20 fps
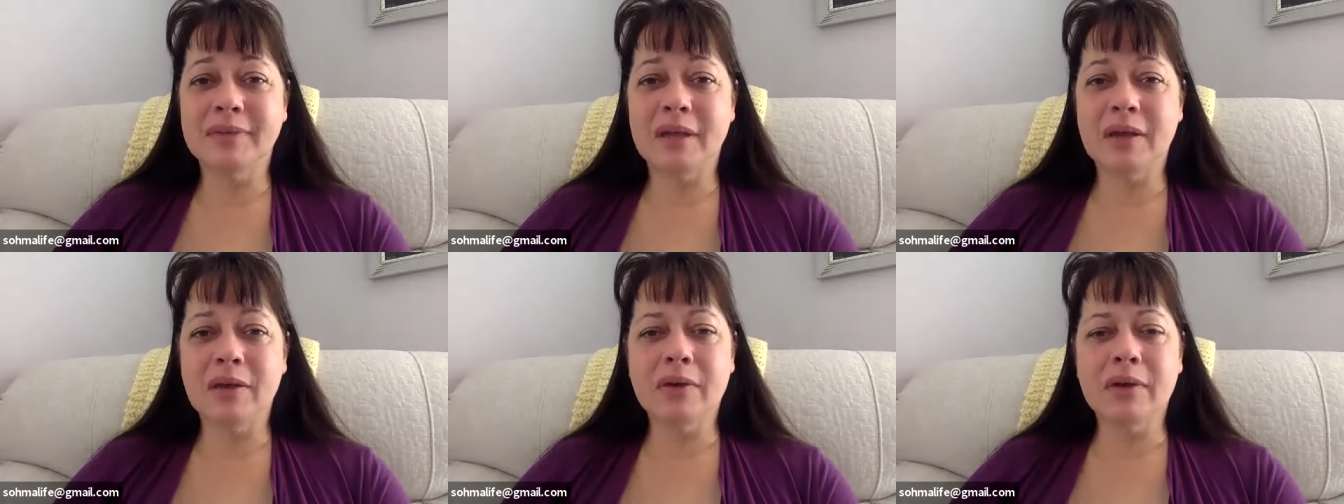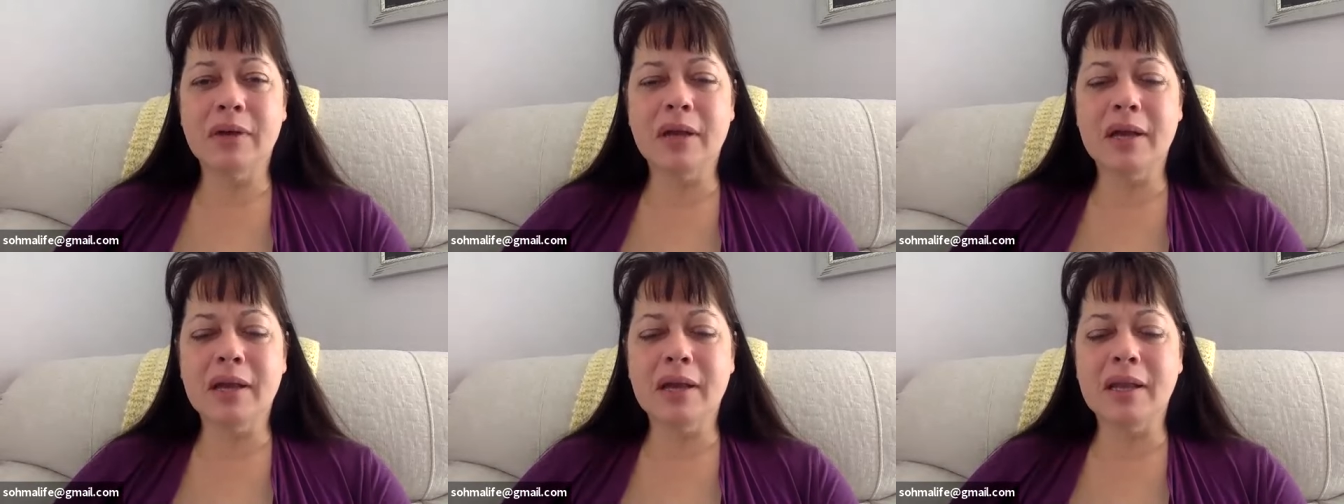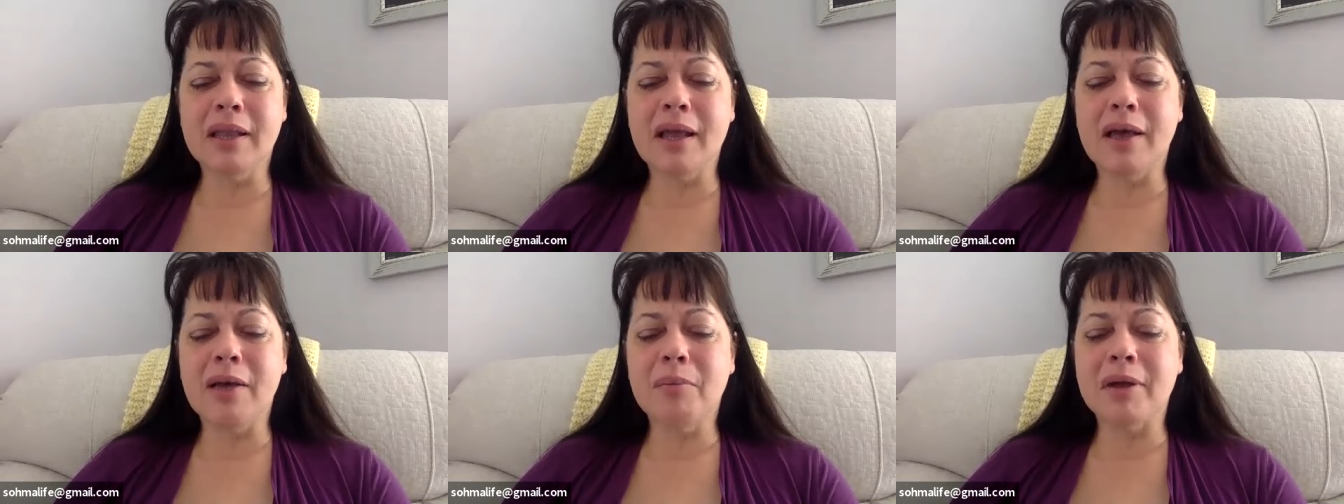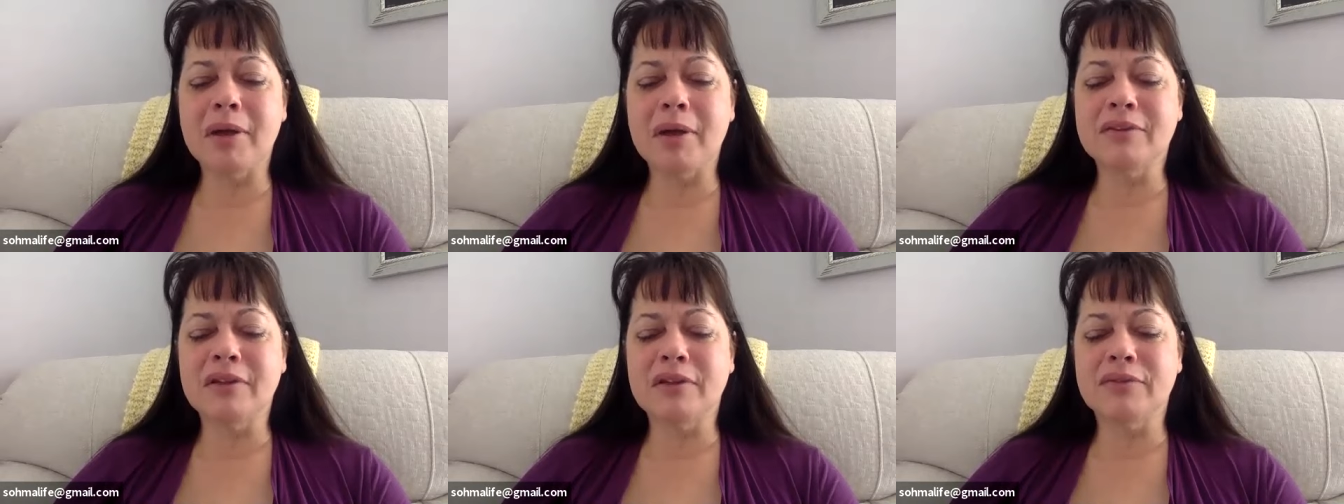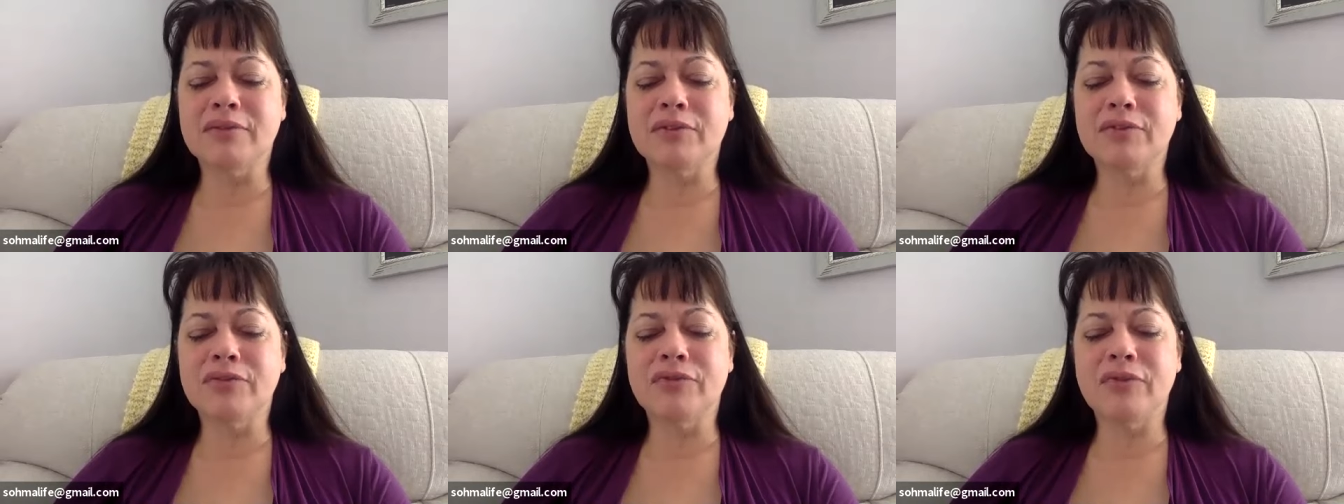How can I allow
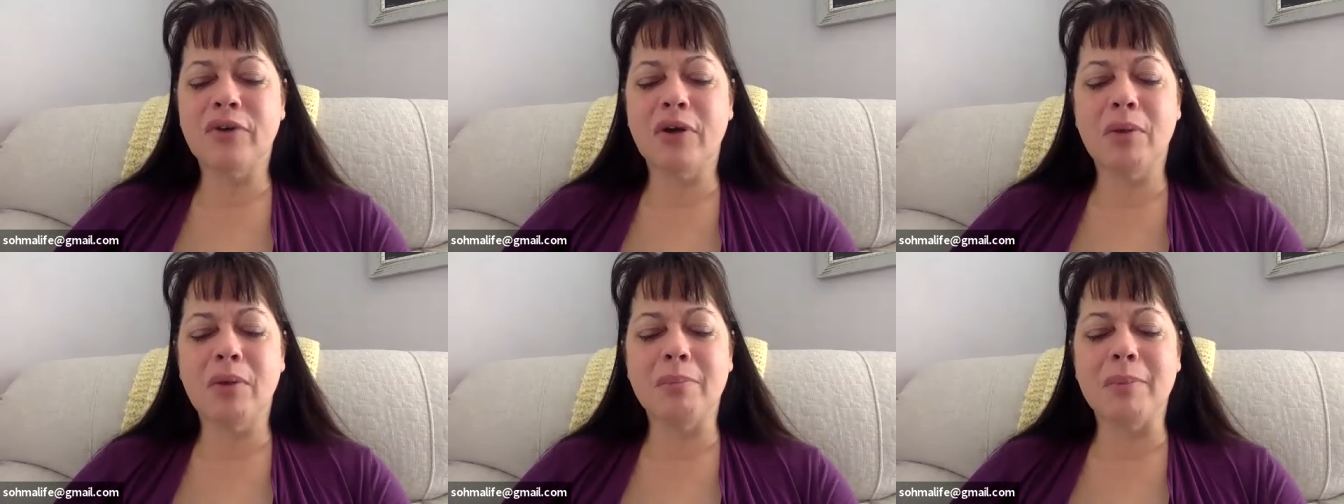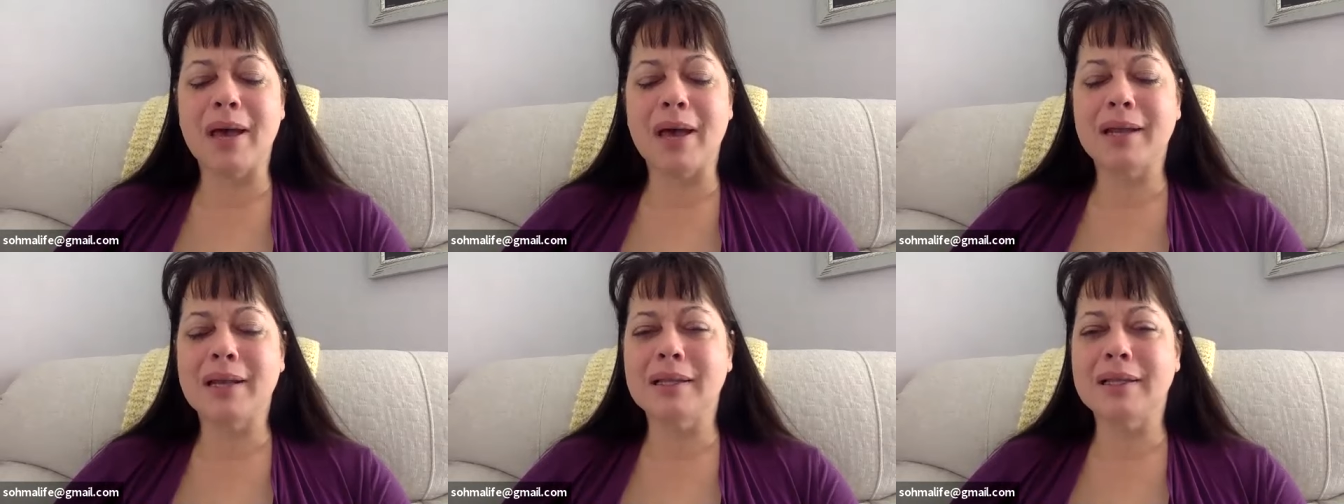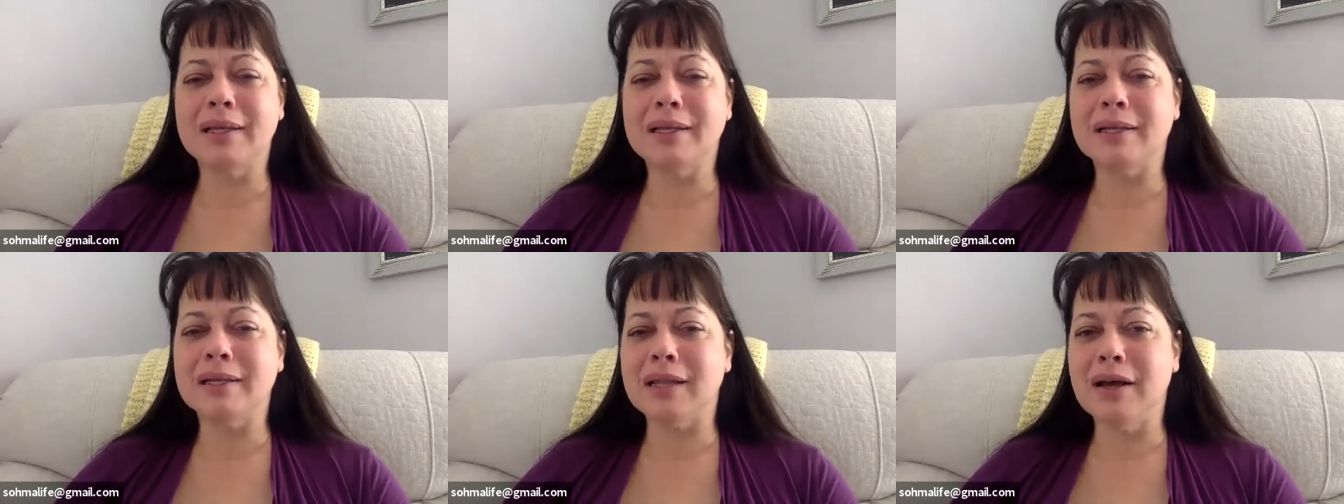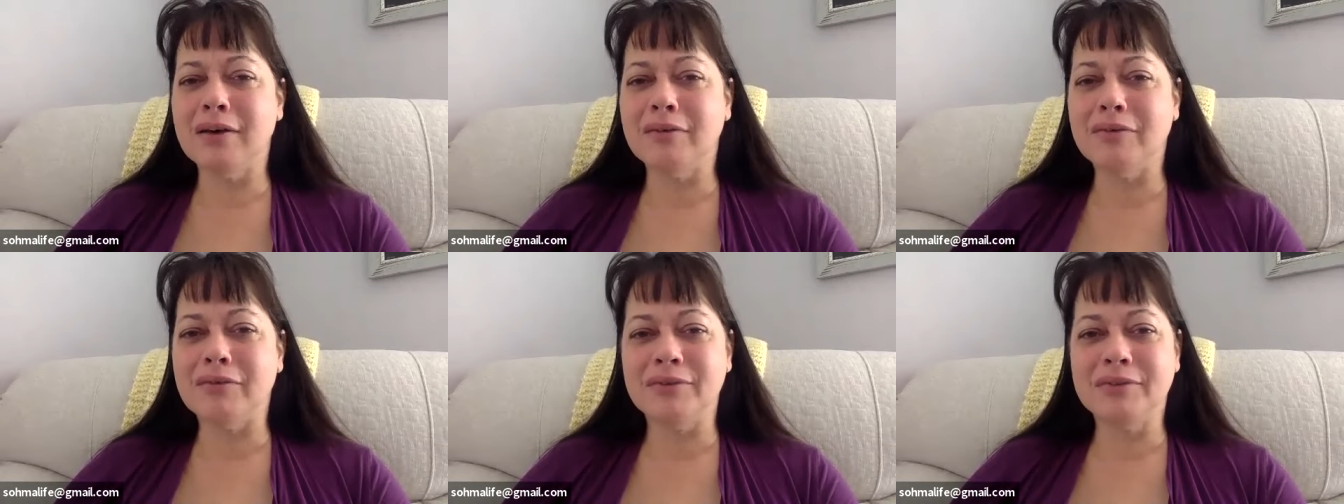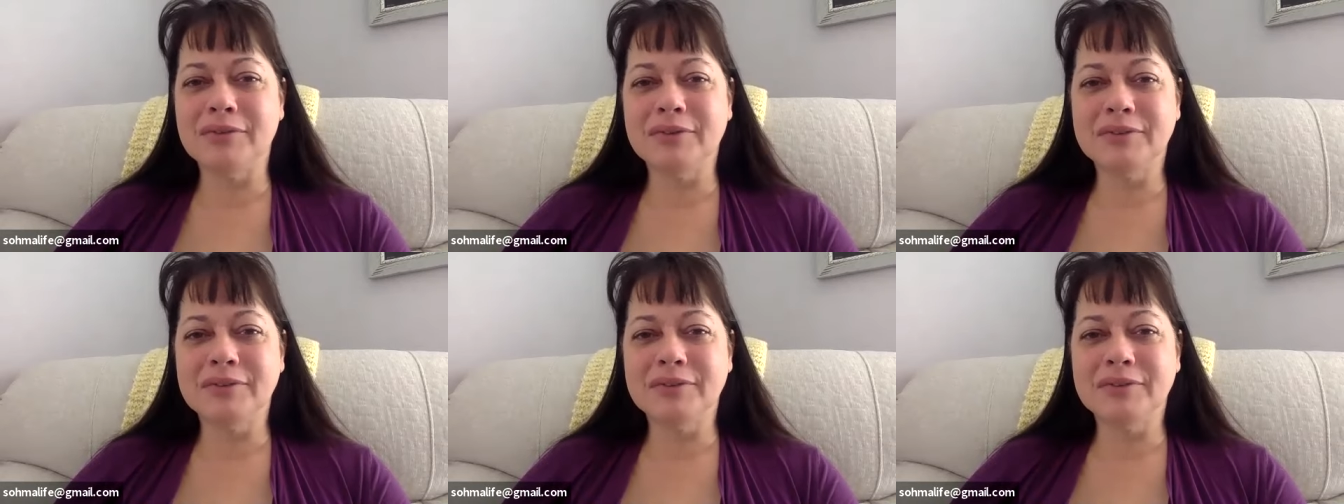myself to fall madly in love